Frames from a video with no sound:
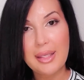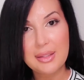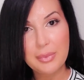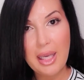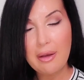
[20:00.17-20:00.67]

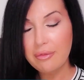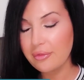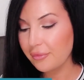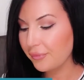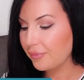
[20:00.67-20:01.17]
SPF.
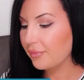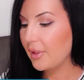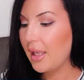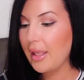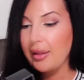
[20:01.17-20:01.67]

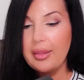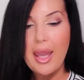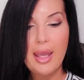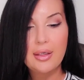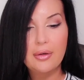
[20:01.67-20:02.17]

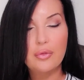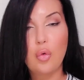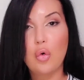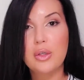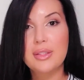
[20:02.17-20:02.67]
Then, of
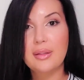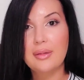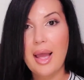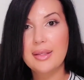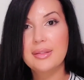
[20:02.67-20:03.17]
course, the
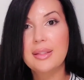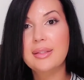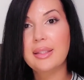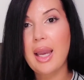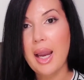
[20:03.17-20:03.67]
last
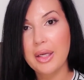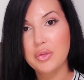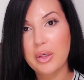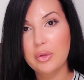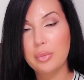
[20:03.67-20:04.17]
is the
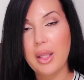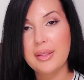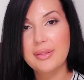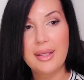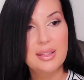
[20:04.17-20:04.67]
HYDRATOR
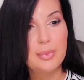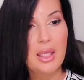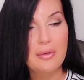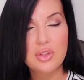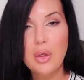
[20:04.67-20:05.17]
Plus
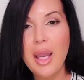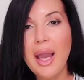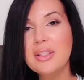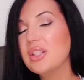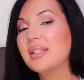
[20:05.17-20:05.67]
SPF. So I
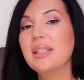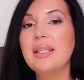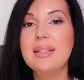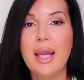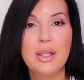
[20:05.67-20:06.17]
had just
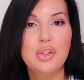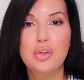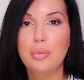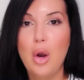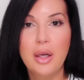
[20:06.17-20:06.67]
these
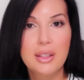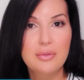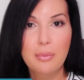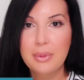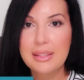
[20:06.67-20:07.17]
extra
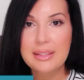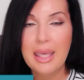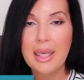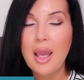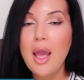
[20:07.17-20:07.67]
products from
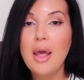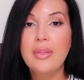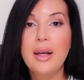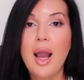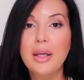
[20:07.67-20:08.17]
PCA
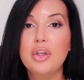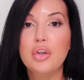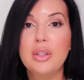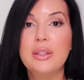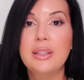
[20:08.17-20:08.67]
that I
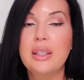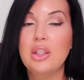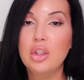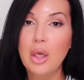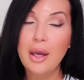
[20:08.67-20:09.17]

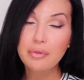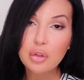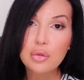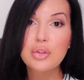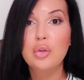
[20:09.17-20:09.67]
currently have
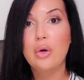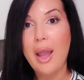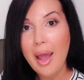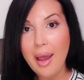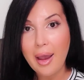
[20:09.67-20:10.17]
used or
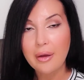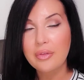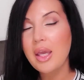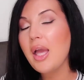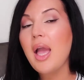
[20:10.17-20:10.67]

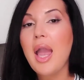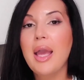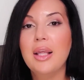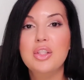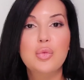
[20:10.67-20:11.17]
have,
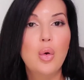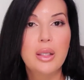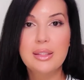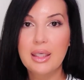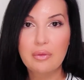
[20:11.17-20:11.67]
and I just
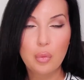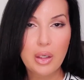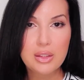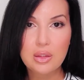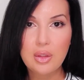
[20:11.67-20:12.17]
wanted to give
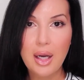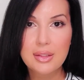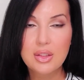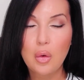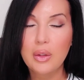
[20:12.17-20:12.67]
away to you
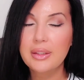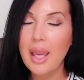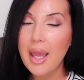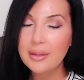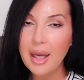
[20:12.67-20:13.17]
guys. So
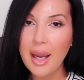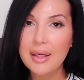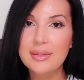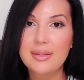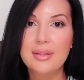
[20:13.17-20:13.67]
again,
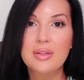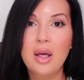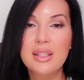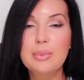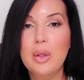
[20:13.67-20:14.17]
guys, this is
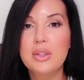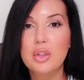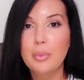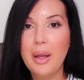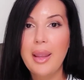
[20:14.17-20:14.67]
not
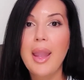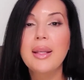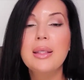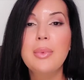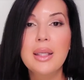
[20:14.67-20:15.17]
sponsored by
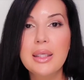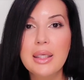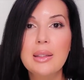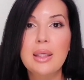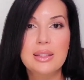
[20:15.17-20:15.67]

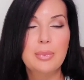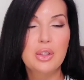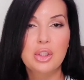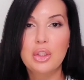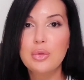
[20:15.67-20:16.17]
anybody,
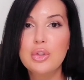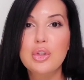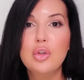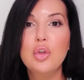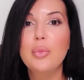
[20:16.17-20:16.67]
especially
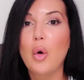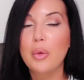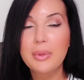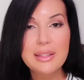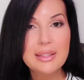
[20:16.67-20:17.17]
YouTube
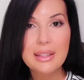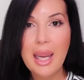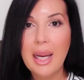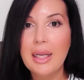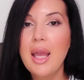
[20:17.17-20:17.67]
or
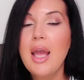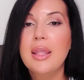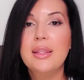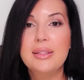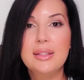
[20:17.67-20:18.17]
PCA.
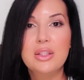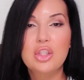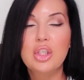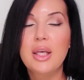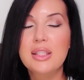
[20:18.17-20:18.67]
This
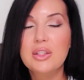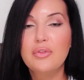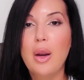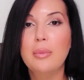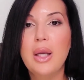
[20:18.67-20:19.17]
is
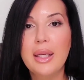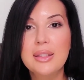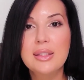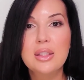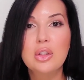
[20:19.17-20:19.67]
just from
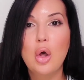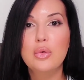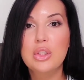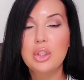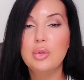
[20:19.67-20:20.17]
Guidance to
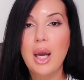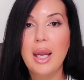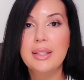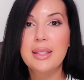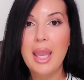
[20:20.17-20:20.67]
Glow to you guys.